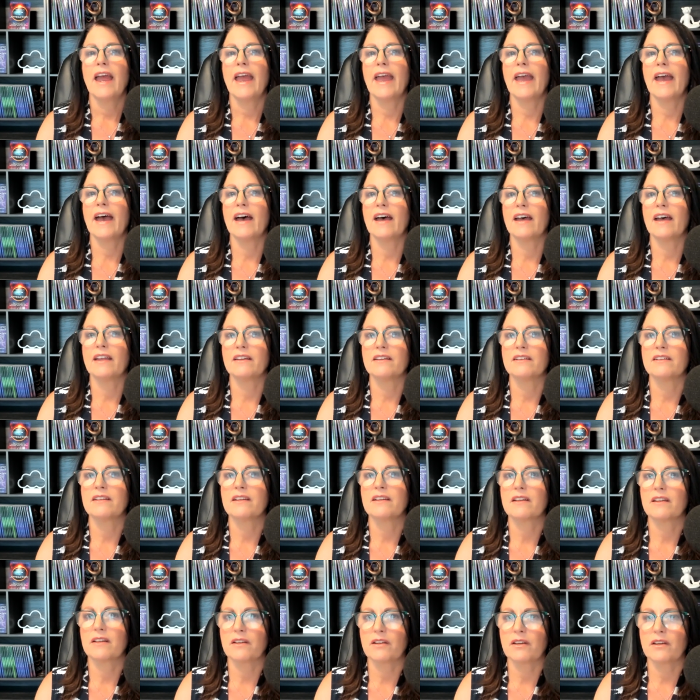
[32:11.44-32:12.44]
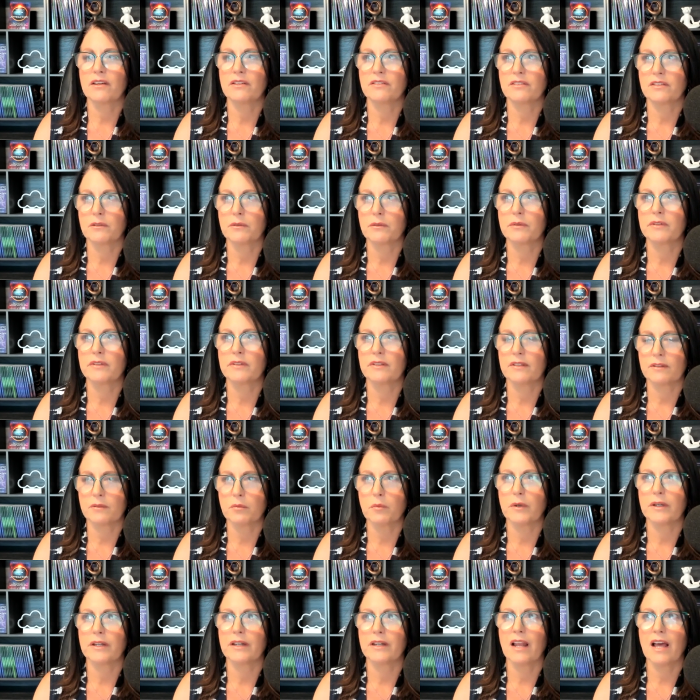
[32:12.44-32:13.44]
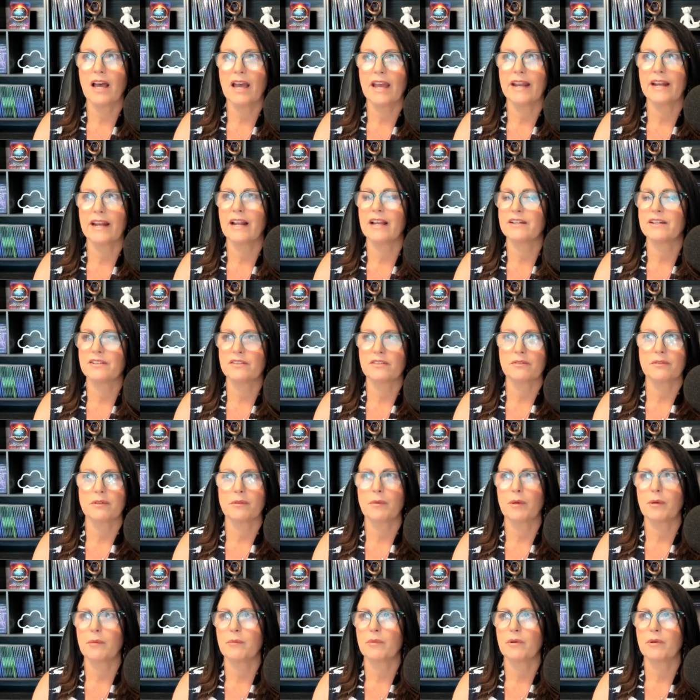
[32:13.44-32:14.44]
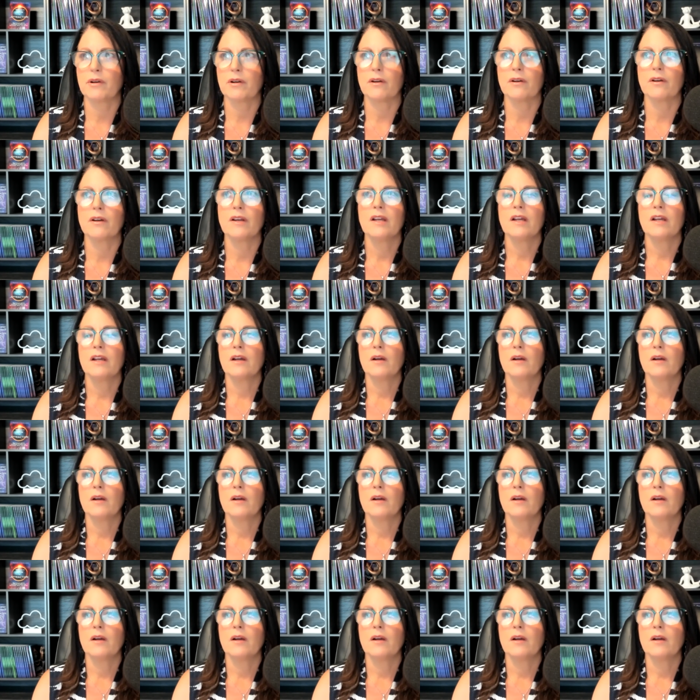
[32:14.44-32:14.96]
and because there was this one night i just remember